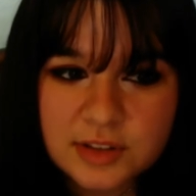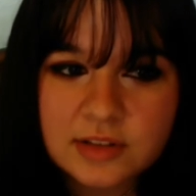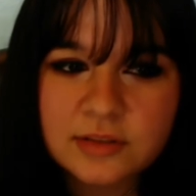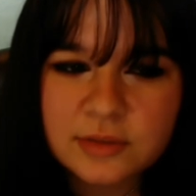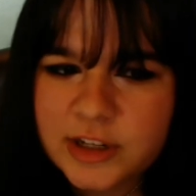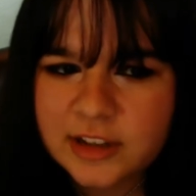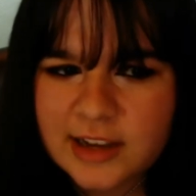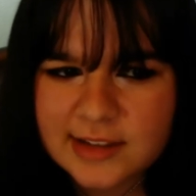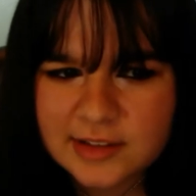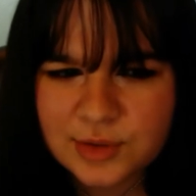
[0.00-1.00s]
to 3D
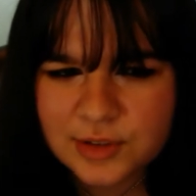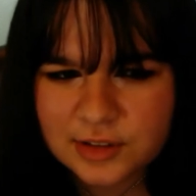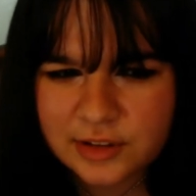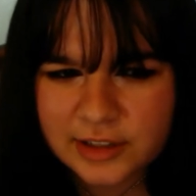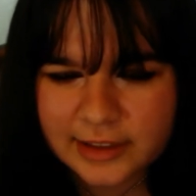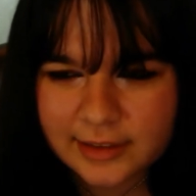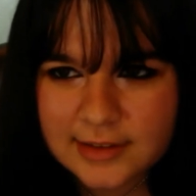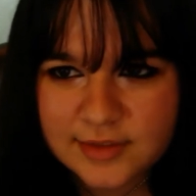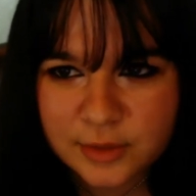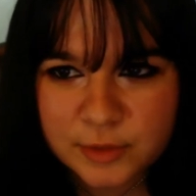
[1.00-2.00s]
glasses used to look like
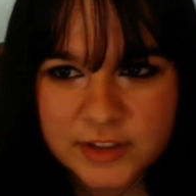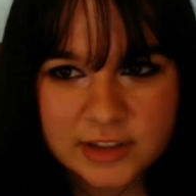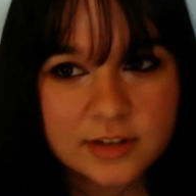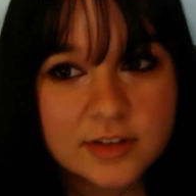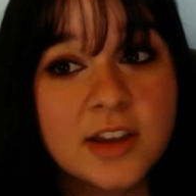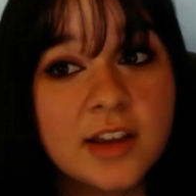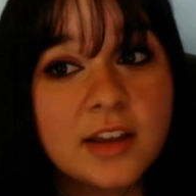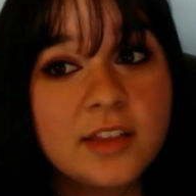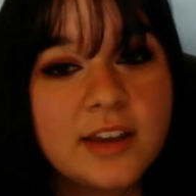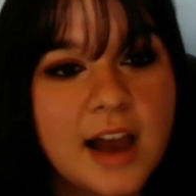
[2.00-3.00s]
this for movie theaters,
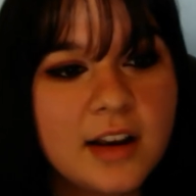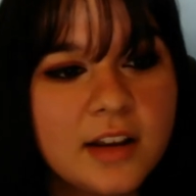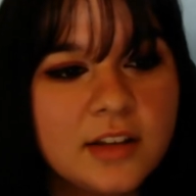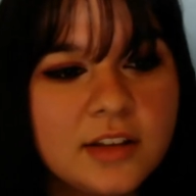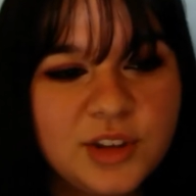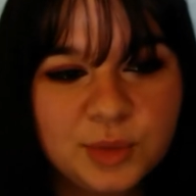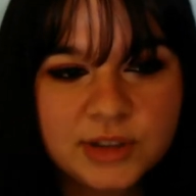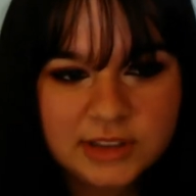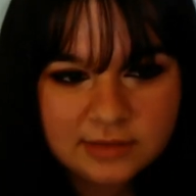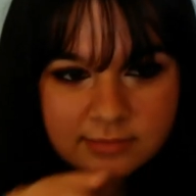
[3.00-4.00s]
that you
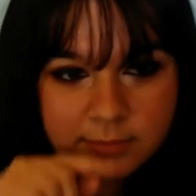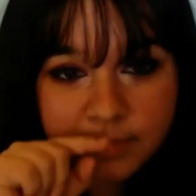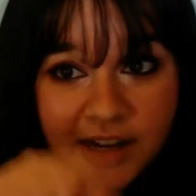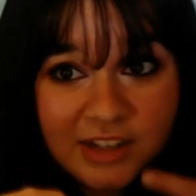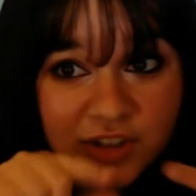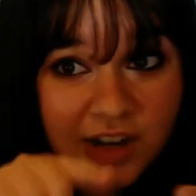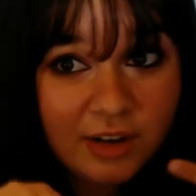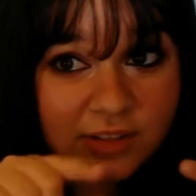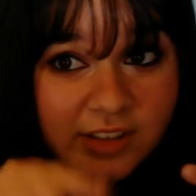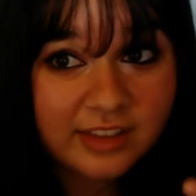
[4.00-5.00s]
would punch
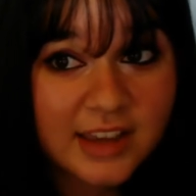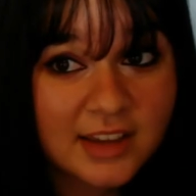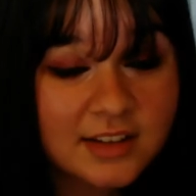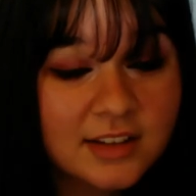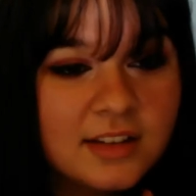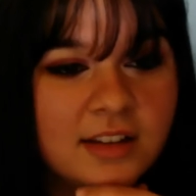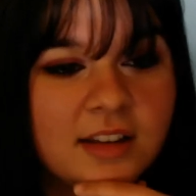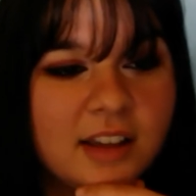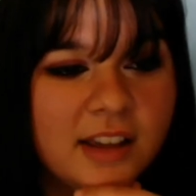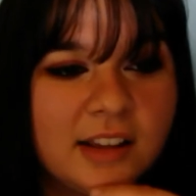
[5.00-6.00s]
out the thing,
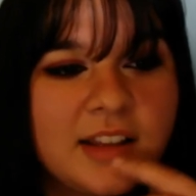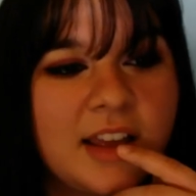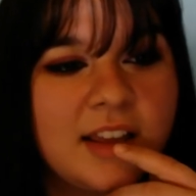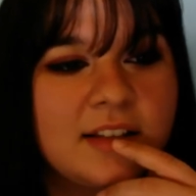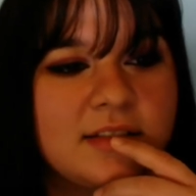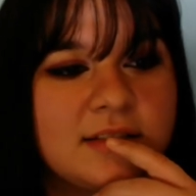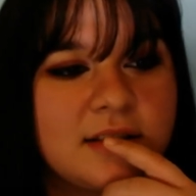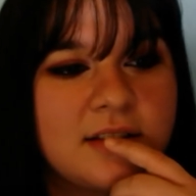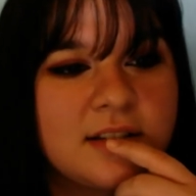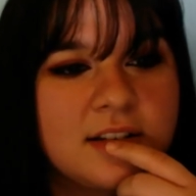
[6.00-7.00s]
and then
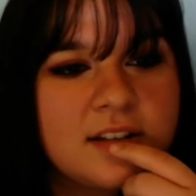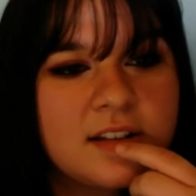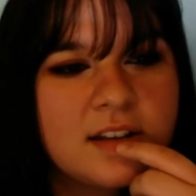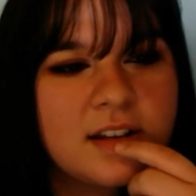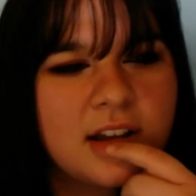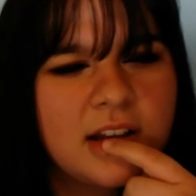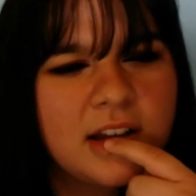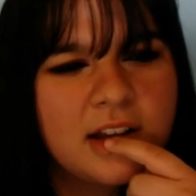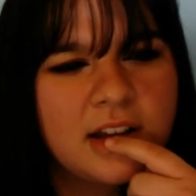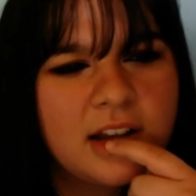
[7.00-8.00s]

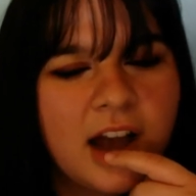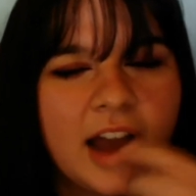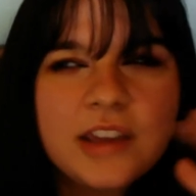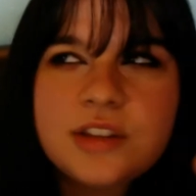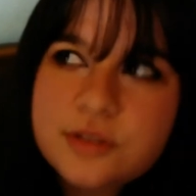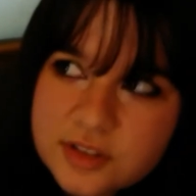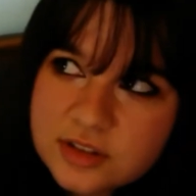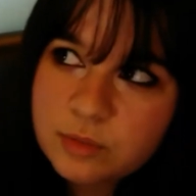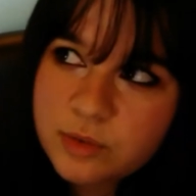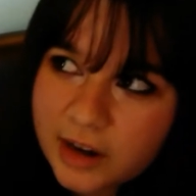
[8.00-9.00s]
I used
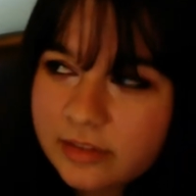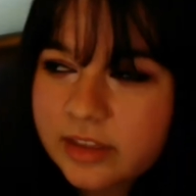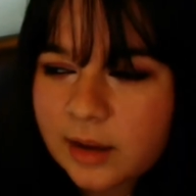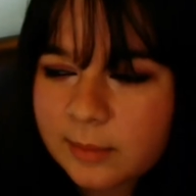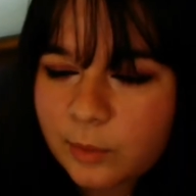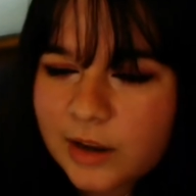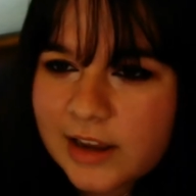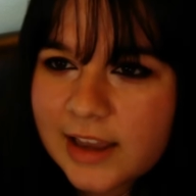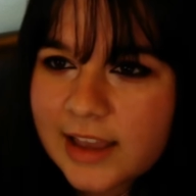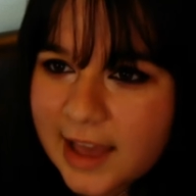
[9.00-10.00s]
to wear them when
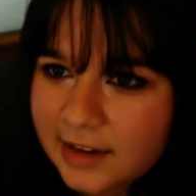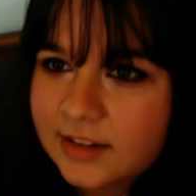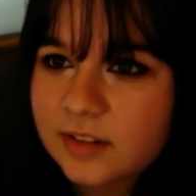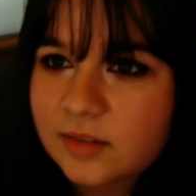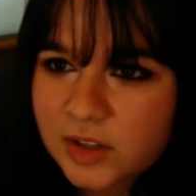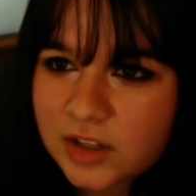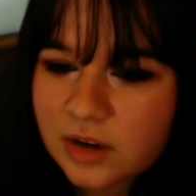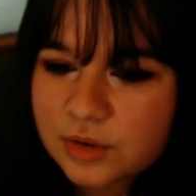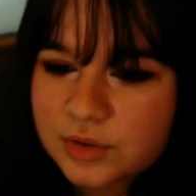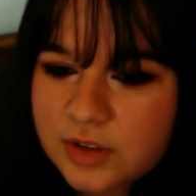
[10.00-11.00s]
I edited
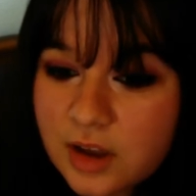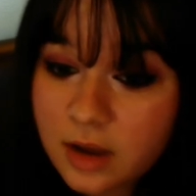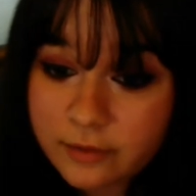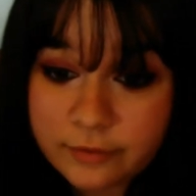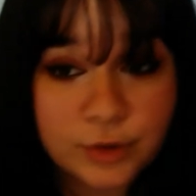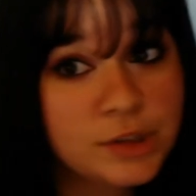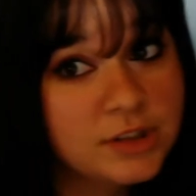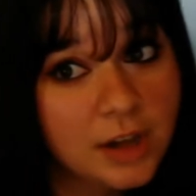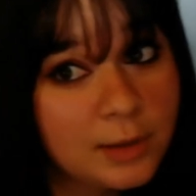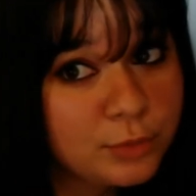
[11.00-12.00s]
videos. For
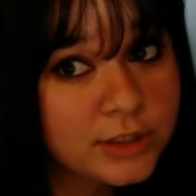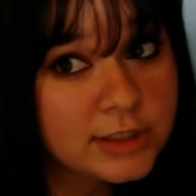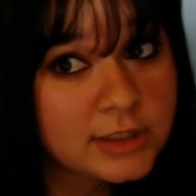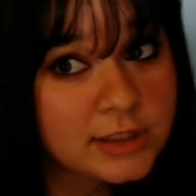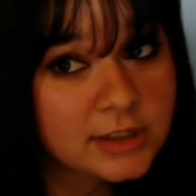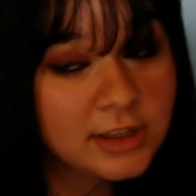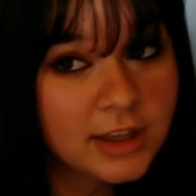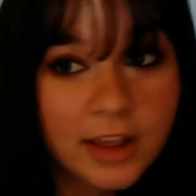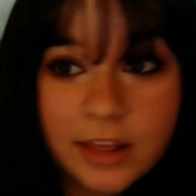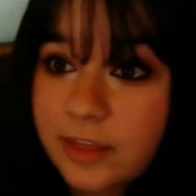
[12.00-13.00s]
some reason,
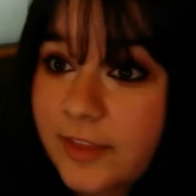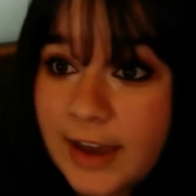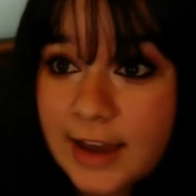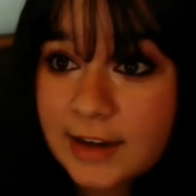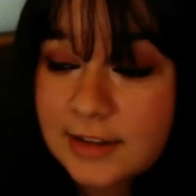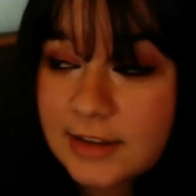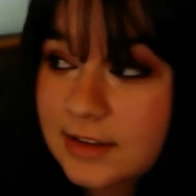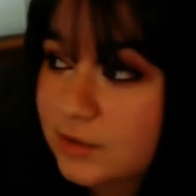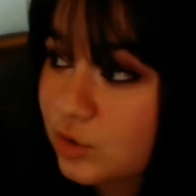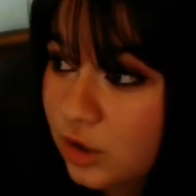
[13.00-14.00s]
that
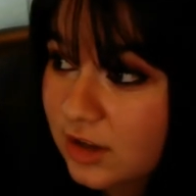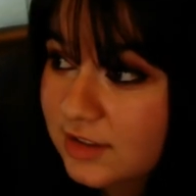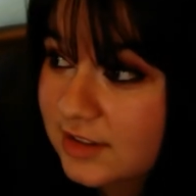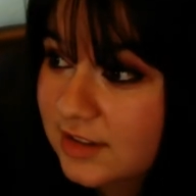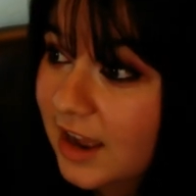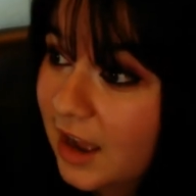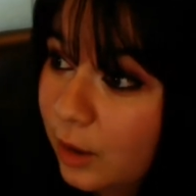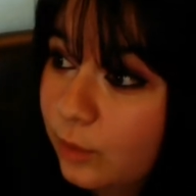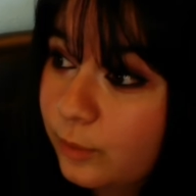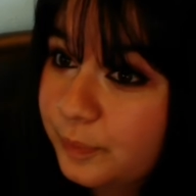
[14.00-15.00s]
is just
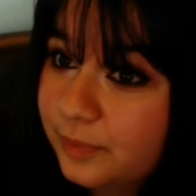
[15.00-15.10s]
how